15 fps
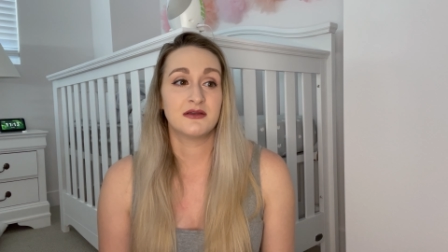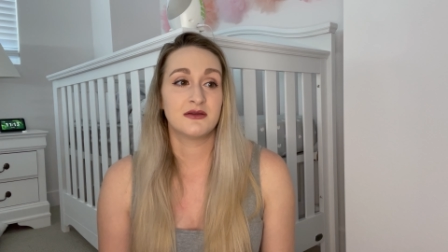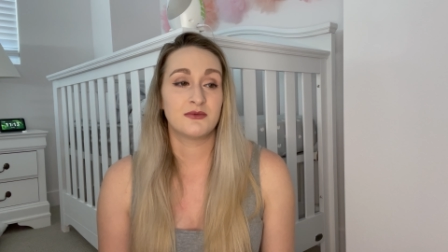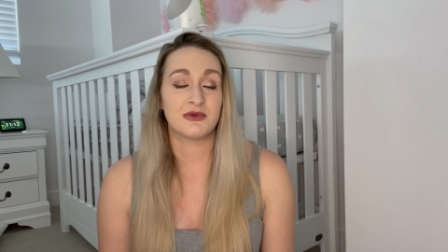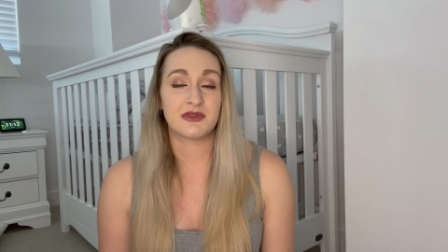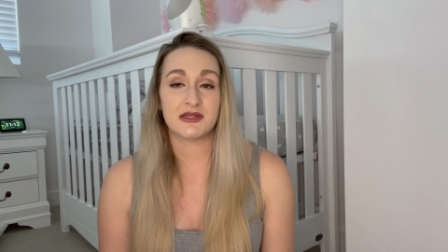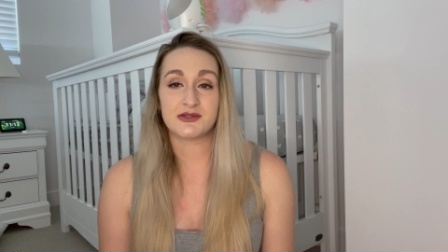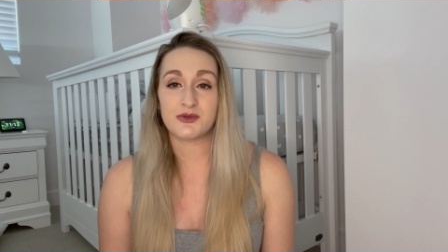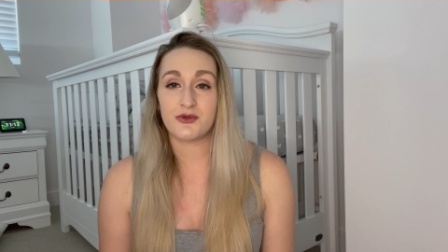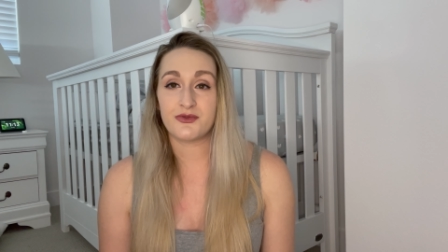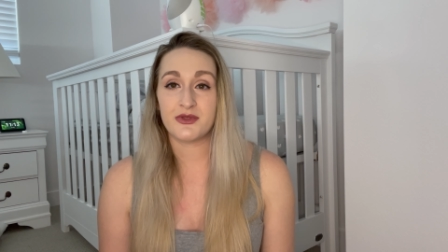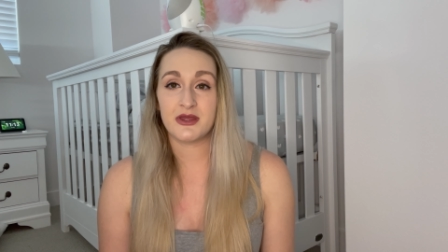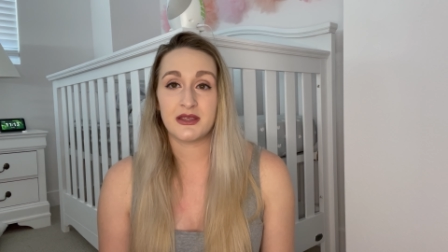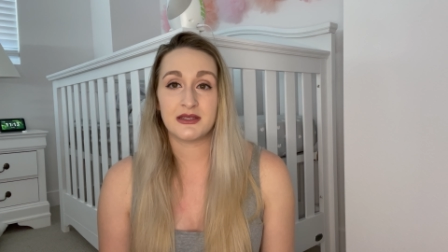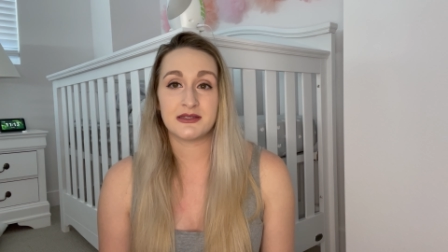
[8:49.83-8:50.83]
with this whole
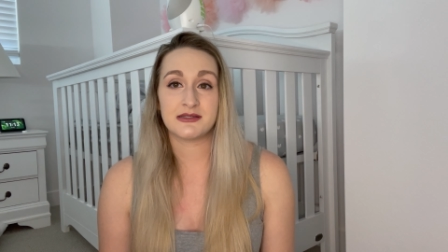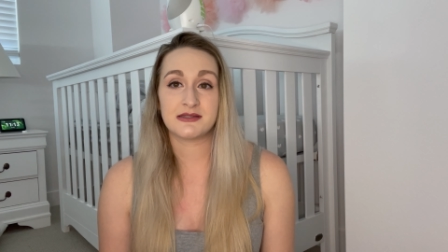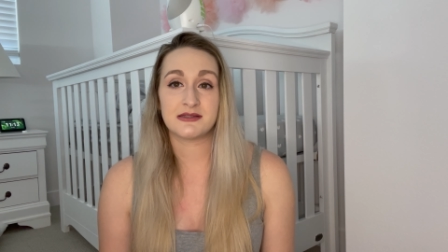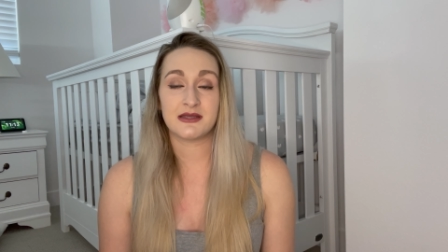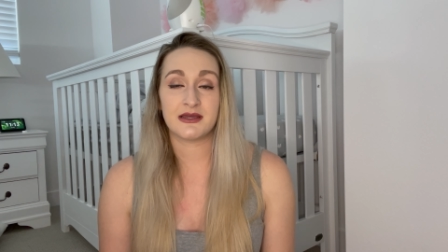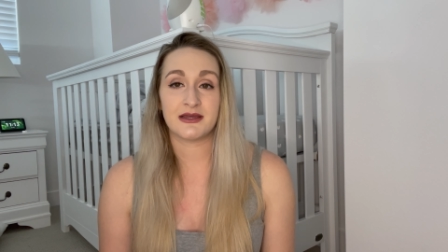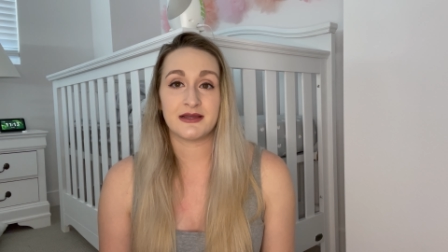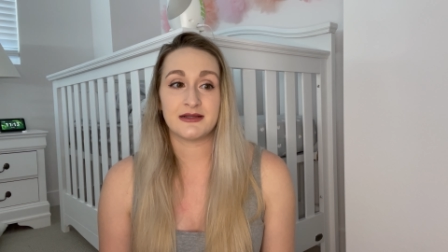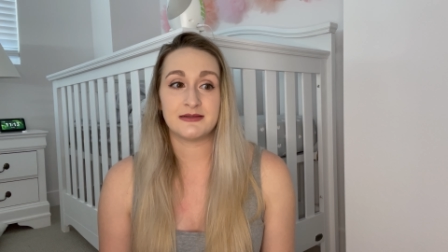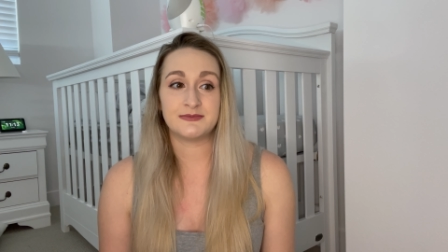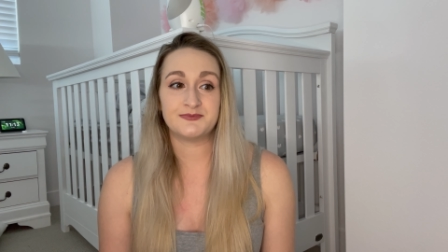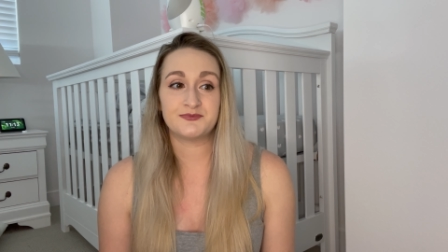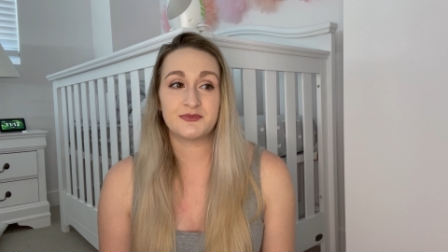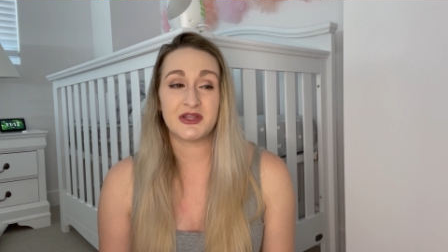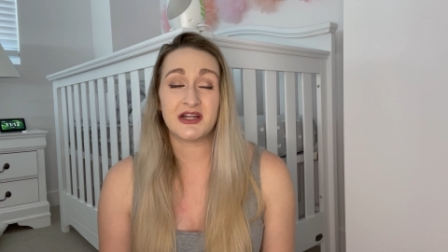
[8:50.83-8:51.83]
thing has
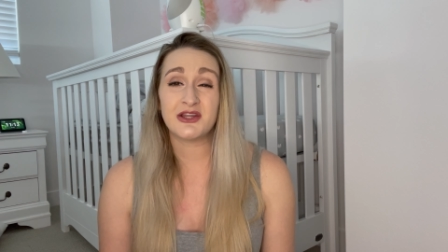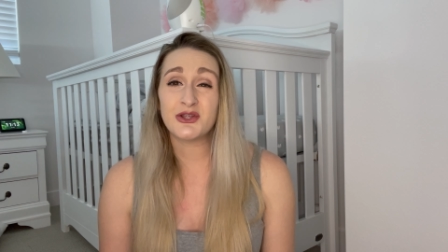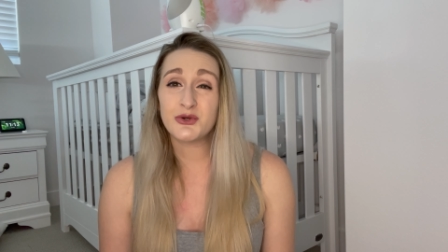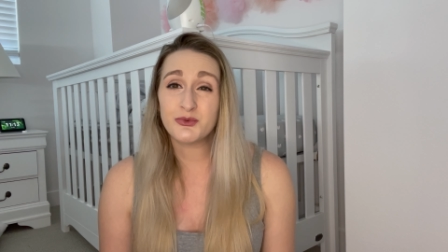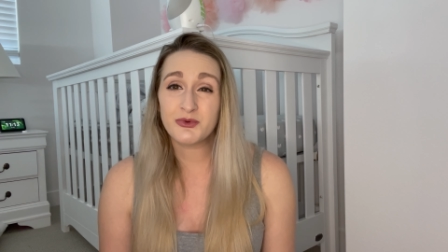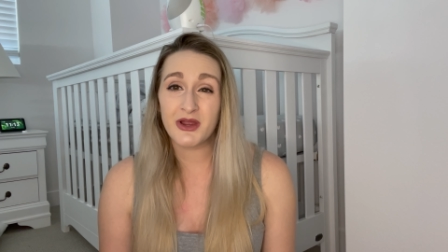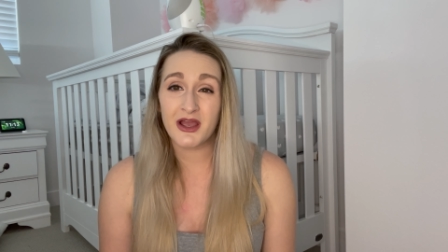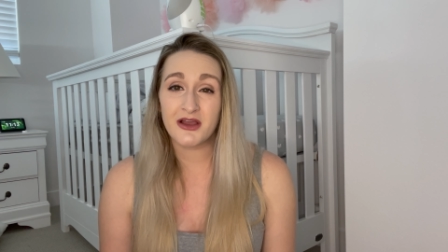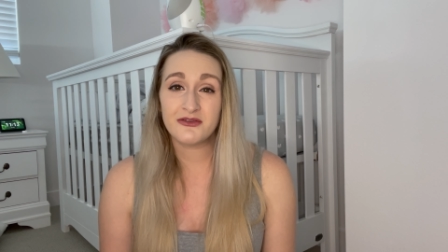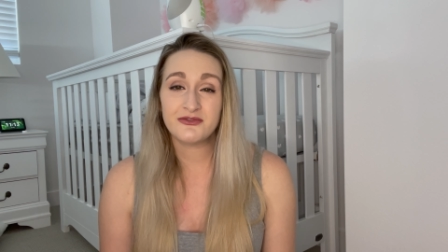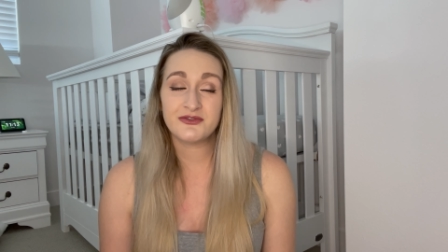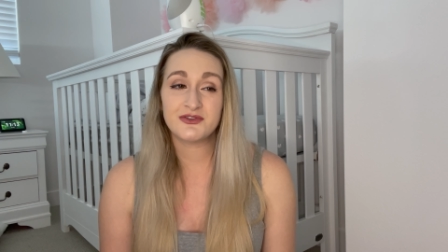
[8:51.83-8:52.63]
been a little rough.